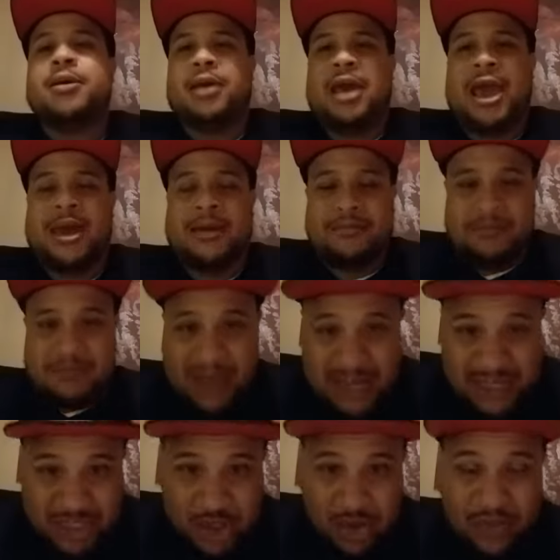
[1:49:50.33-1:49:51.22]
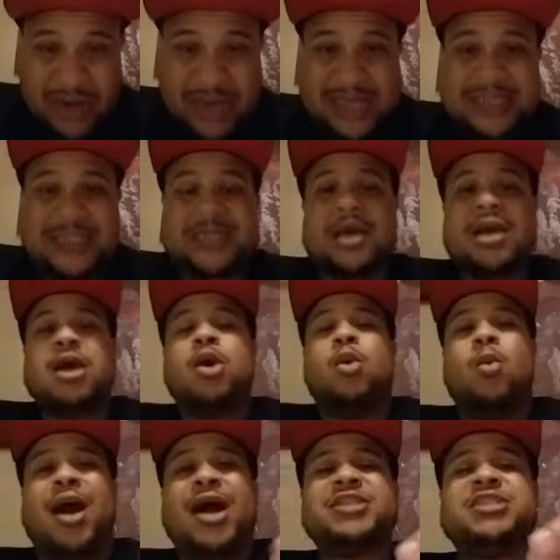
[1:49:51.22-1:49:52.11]
and mysteries,
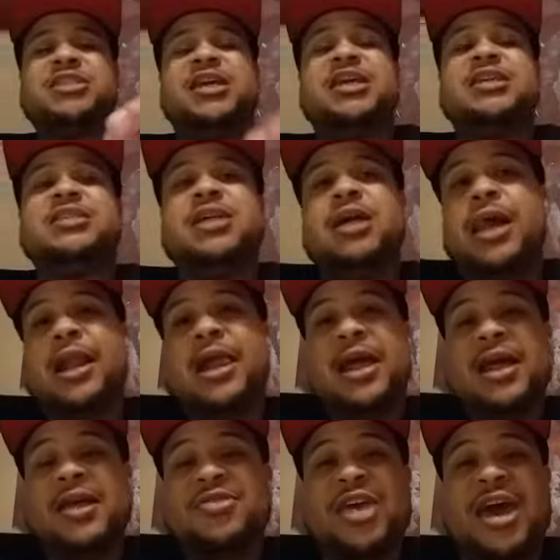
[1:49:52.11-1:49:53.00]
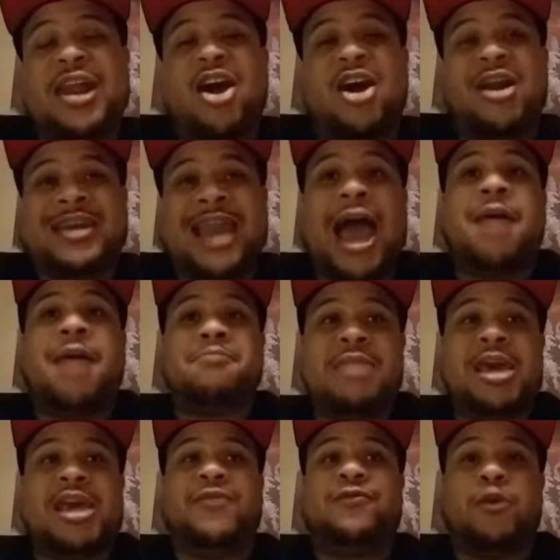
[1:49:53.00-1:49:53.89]
watch this, that are
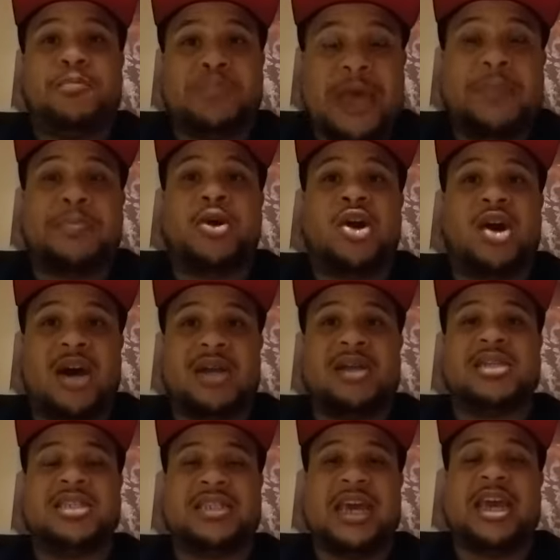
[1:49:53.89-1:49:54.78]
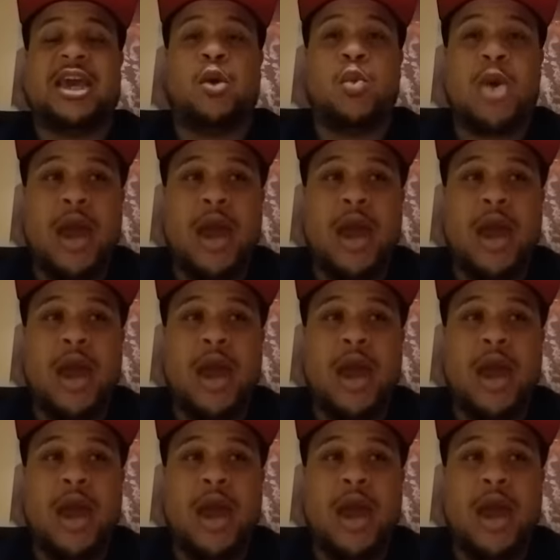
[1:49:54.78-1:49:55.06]
not meant for people to understand.